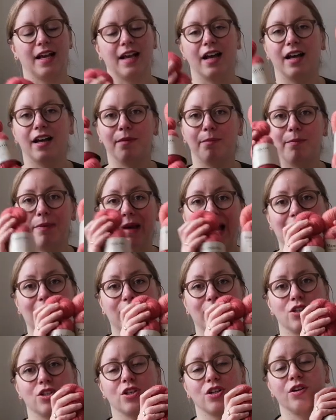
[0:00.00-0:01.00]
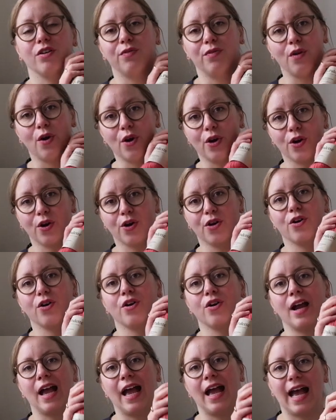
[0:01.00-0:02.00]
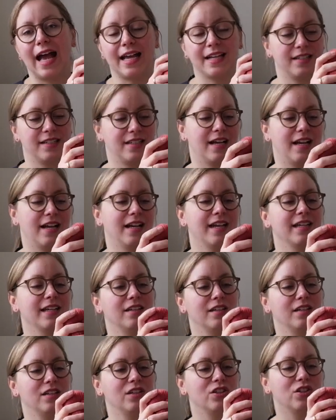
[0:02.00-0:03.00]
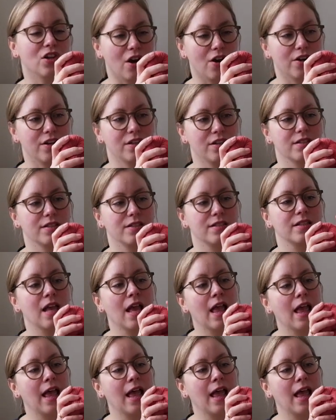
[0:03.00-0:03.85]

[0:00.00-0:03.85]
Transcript: a batch of her hand-dyed yarns.